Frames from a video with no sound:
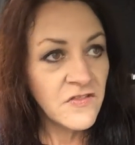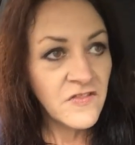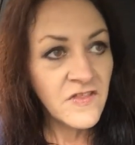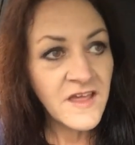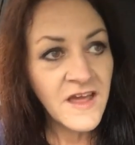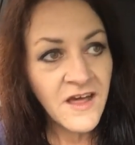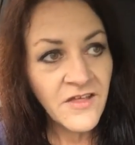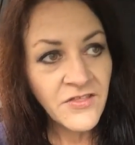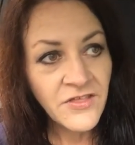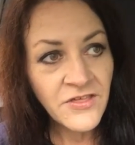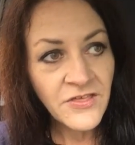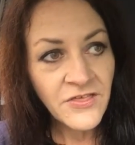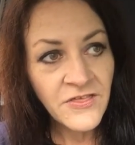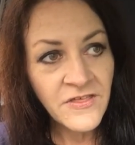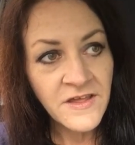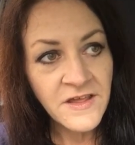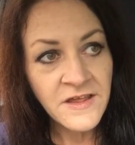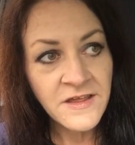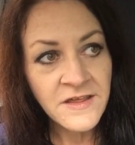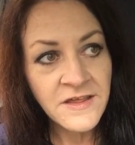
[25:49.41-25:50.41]
The other
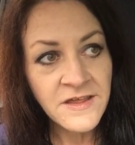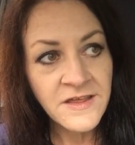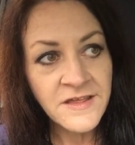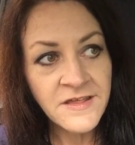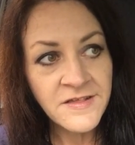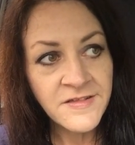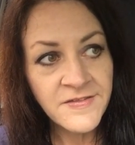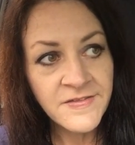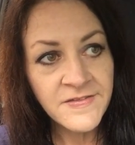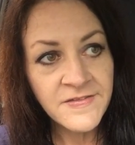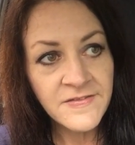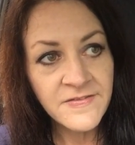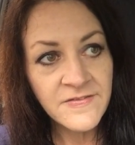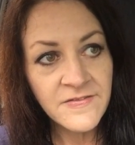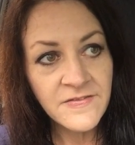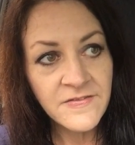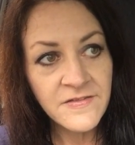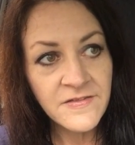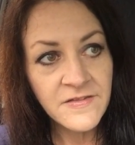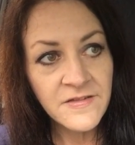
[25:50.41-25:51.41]
thing is
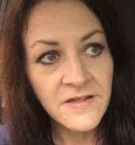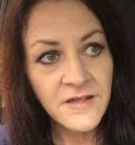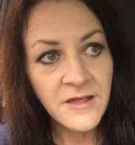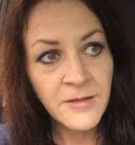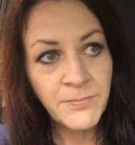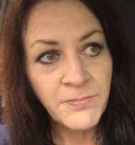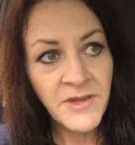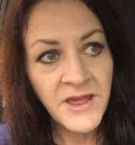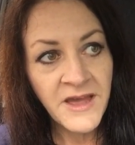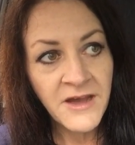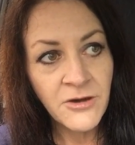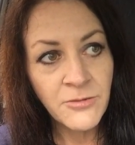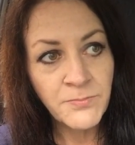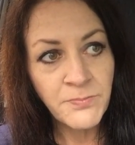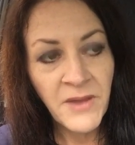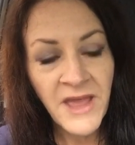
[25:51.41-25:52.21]
about